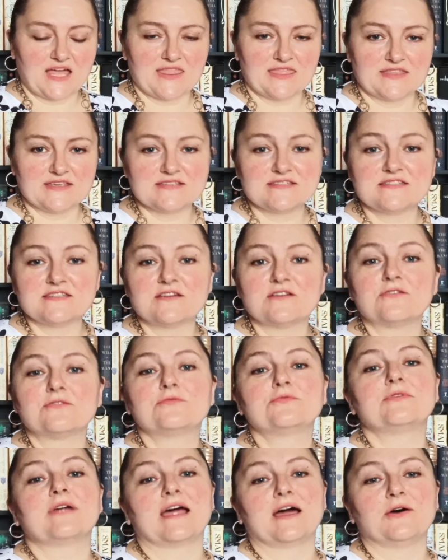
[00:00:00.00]
this year
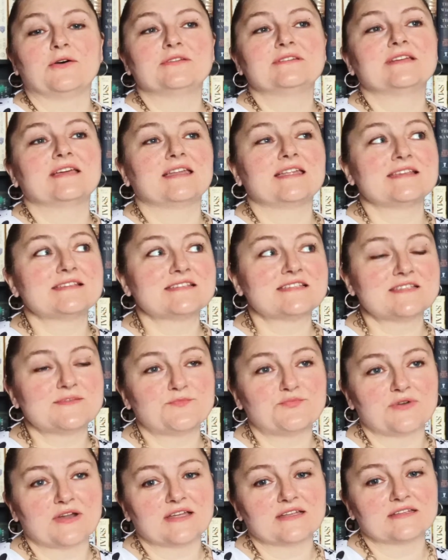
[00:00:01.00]
round, it is
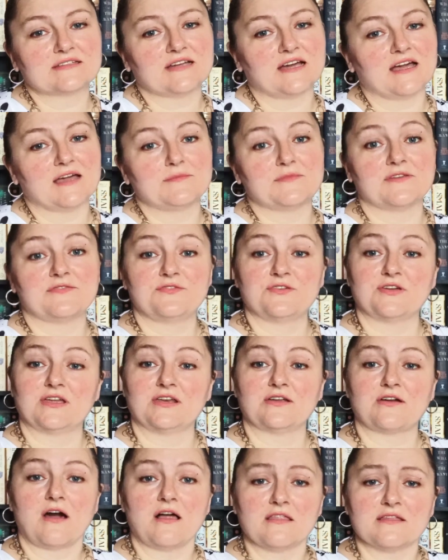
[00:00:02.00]
springtime, if you
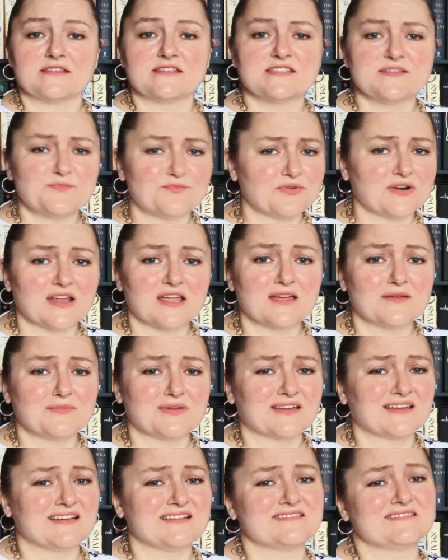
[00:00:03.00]
can call it spring,
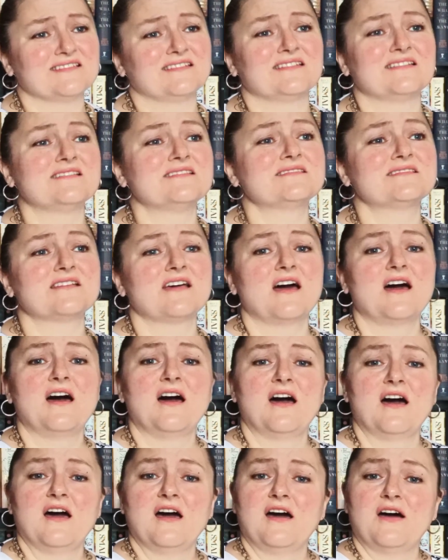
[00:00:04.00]
because it is
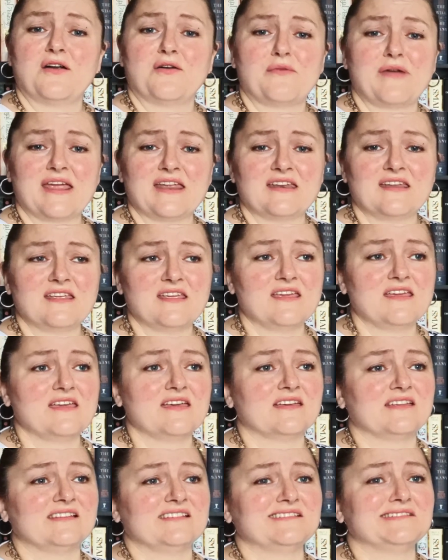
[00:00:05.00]

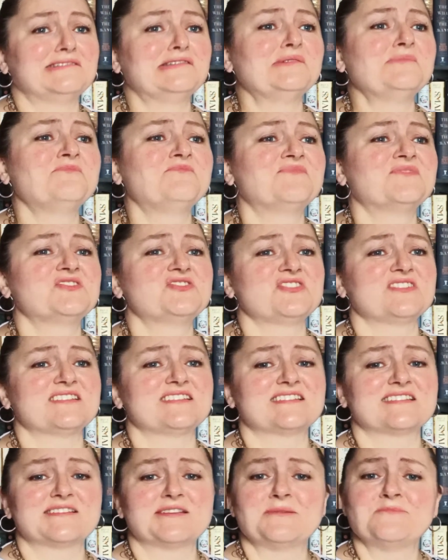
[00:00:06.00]
rainy and
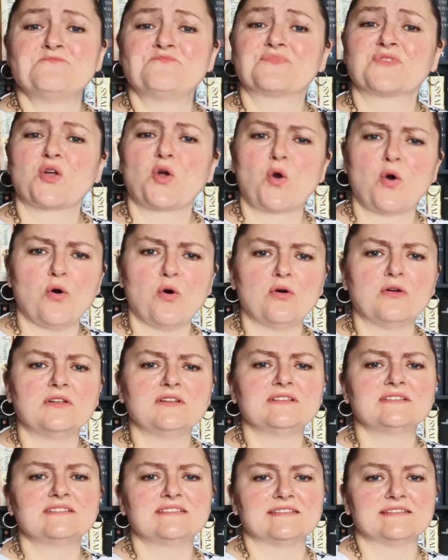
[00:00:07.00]
just
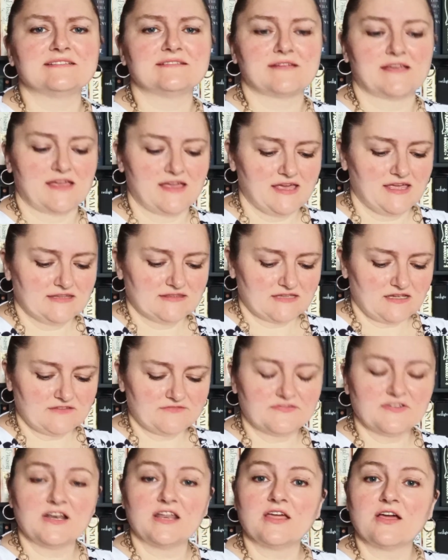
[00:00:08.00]
cold and
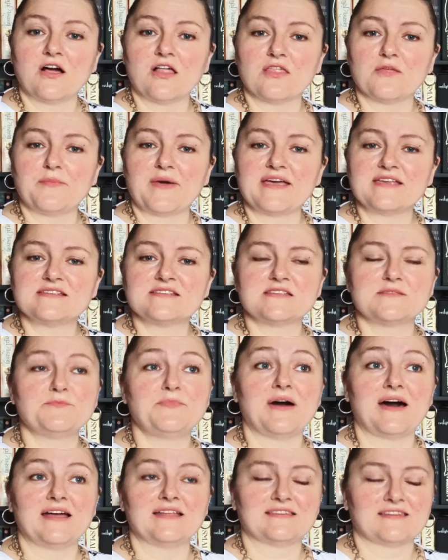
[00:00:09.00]
not feeling all the best,
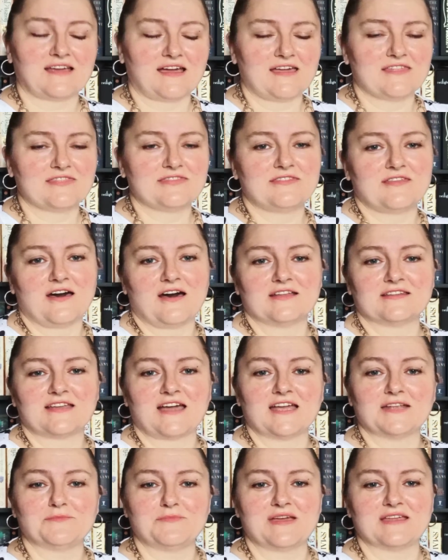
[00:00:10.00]
but I thought
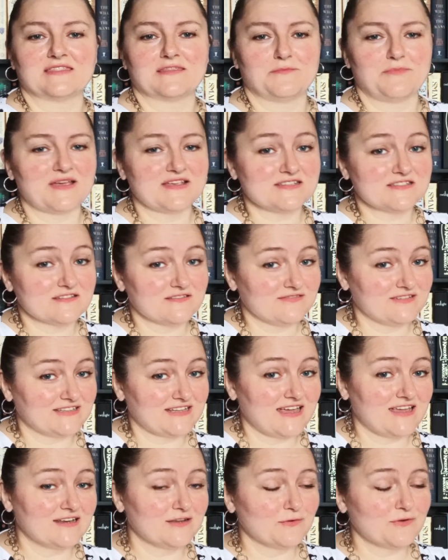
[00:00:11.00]
I'd make the best of it
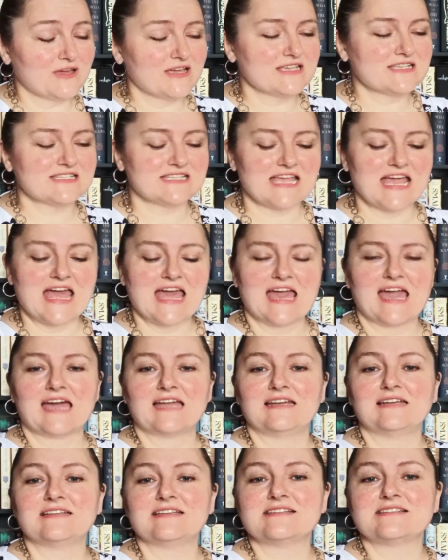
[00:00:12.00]
anyways,
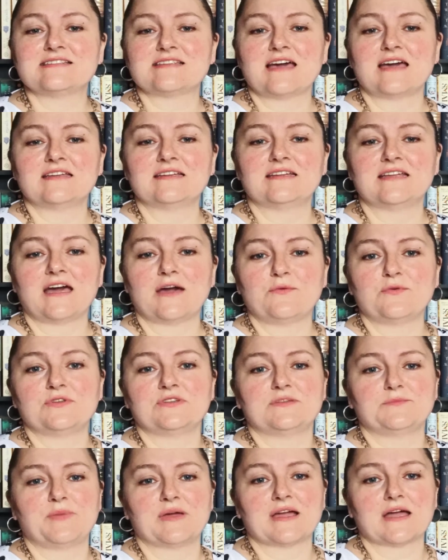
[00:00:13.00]
and I decided I would
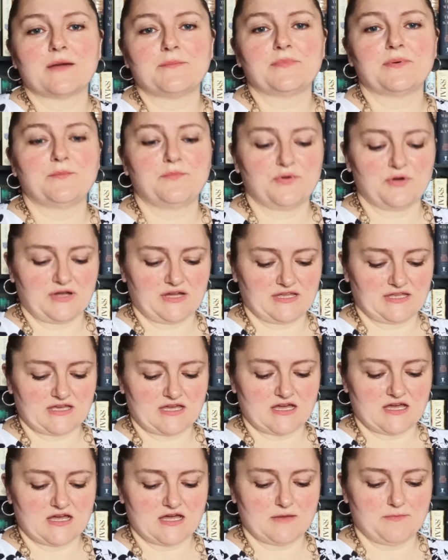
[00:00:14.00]
pick up a book
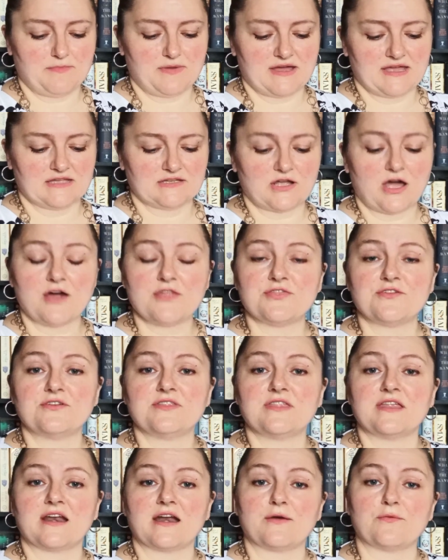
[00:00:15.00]
by an author
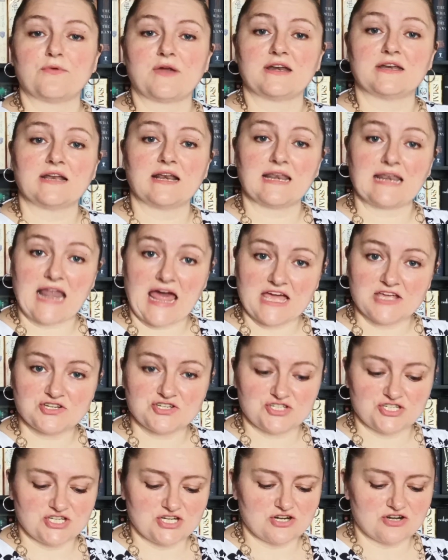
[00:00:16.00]
that I read
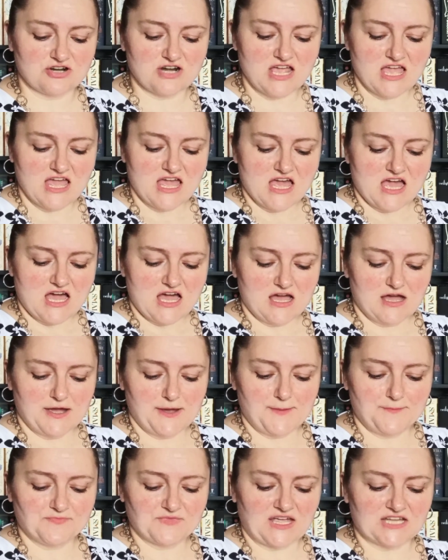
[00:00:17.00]
last year.
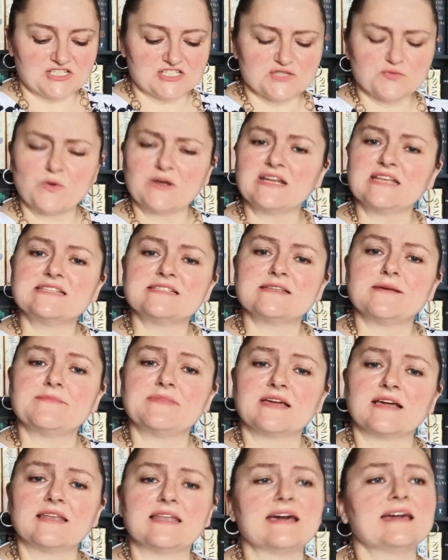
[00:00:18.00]
I just wanted
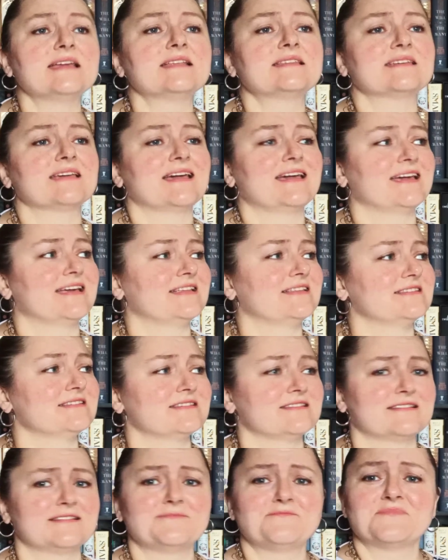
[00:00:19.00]
something light
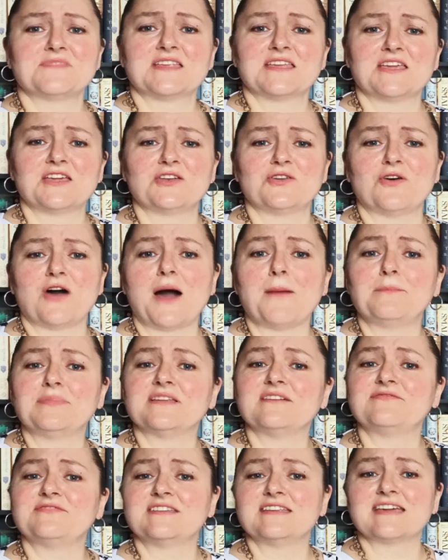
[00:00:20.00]
and,
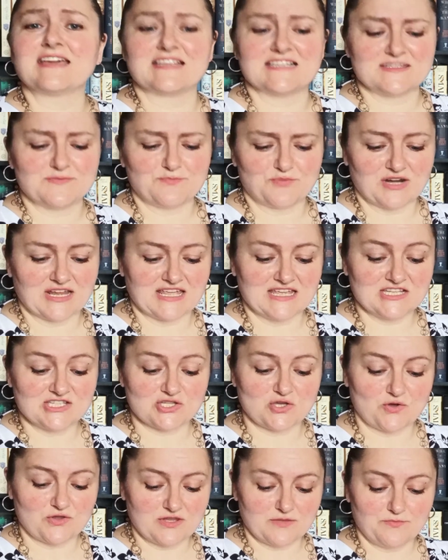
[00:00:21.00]
uplifting and springy.
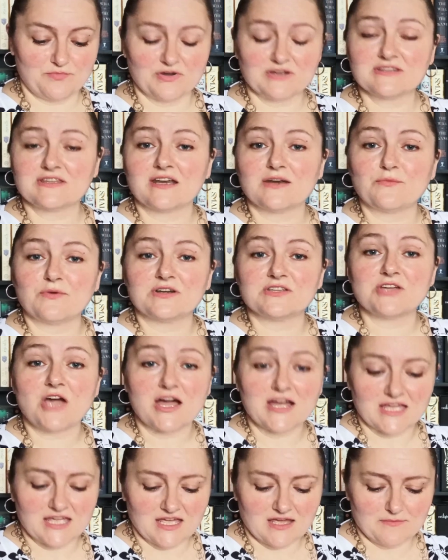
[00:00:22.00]
So the book that we're
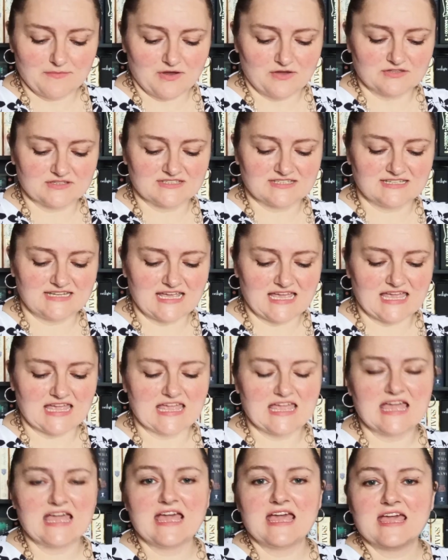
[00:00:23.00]
talking about
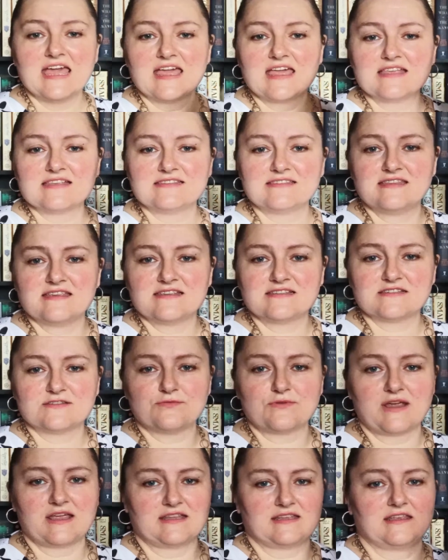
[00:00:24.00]
today is this
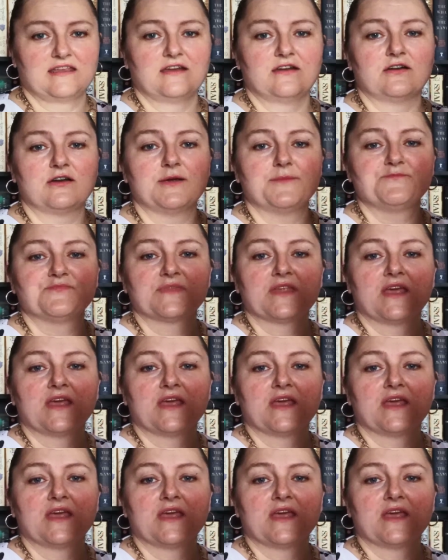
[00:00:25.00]
right here,